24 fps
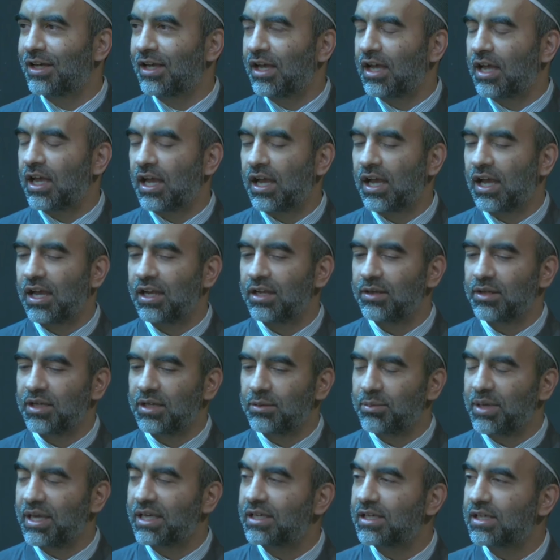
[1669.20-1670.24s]
and
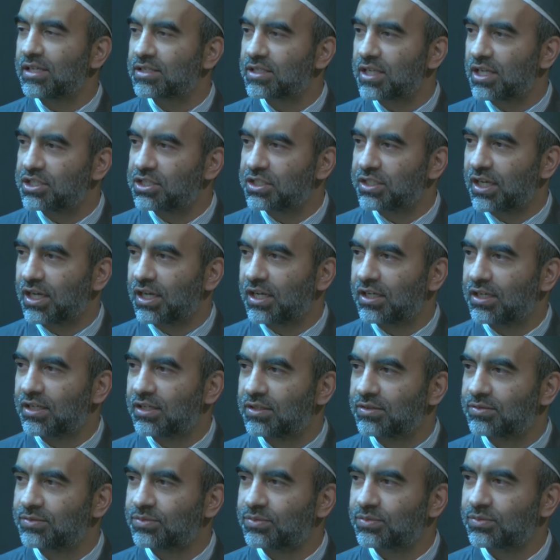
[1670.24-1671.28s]
in making sajda
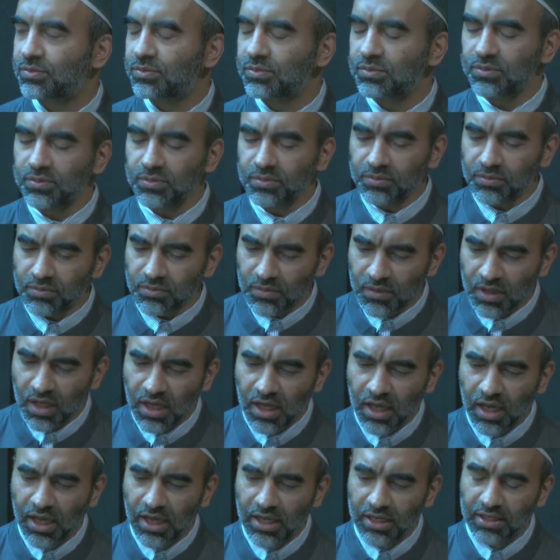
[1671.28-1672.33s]

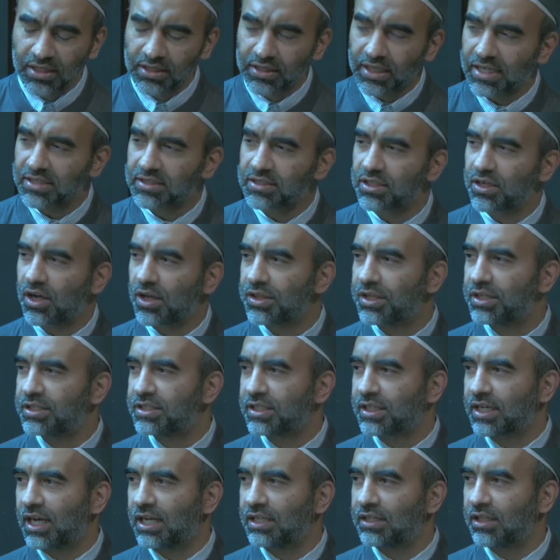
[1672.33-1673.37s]
and, and that's an
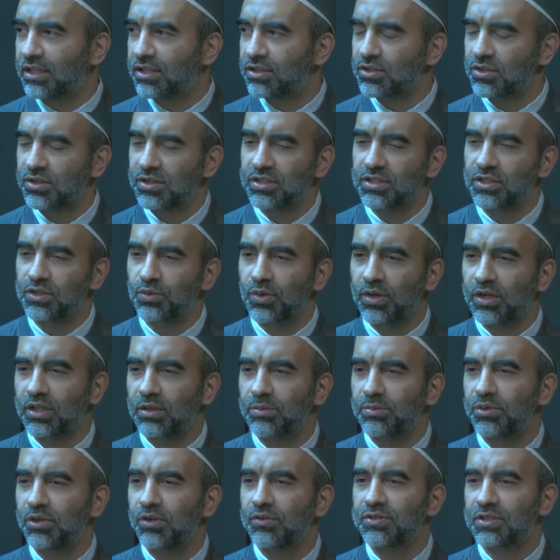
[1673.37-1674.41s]
authentic hadith so this is one of the
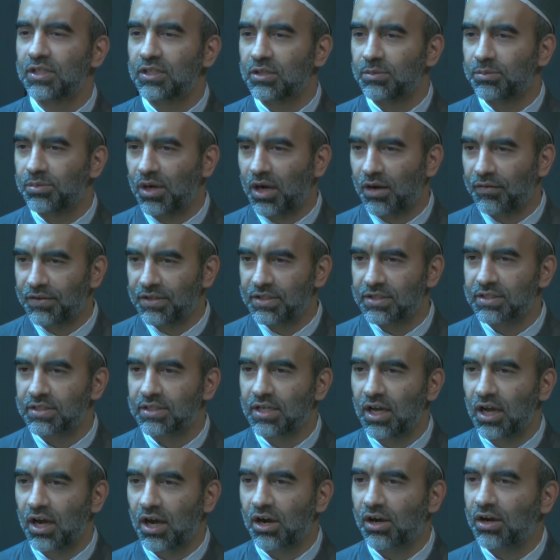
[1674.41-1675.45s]
proofs that the prophets
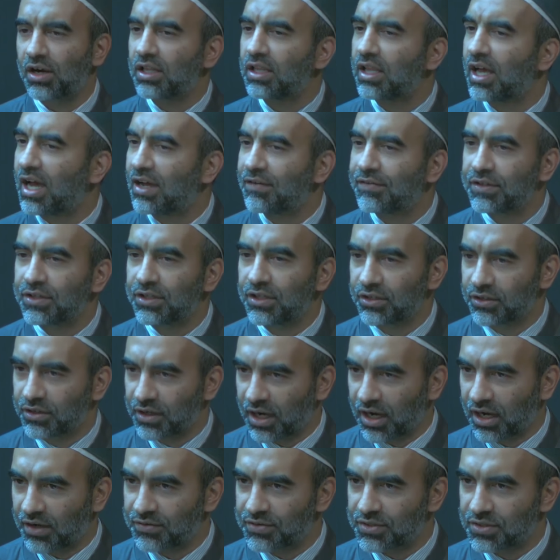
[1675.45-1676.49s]
are alive in their
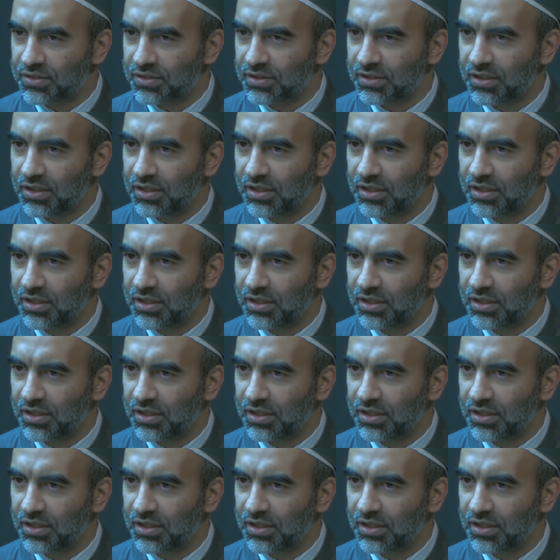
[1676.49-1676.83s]
graves